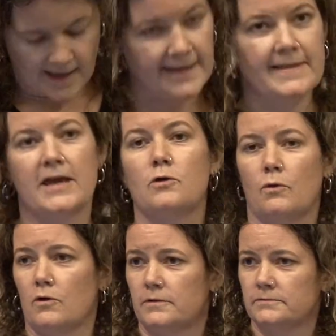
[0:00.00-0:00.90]
Unlike
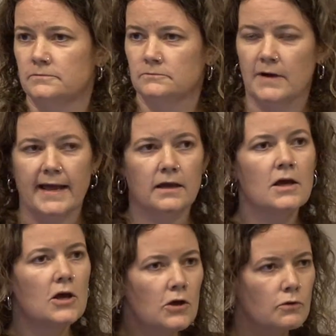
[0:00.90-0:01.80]
Google, right?
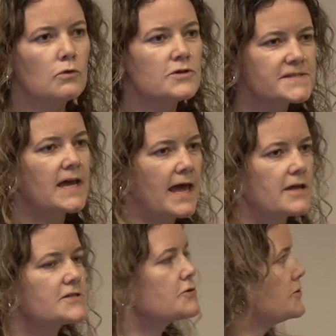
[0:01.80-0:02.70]
Google
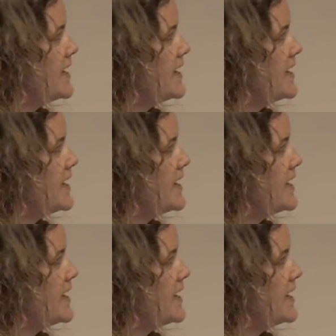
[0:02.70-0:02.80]
scales through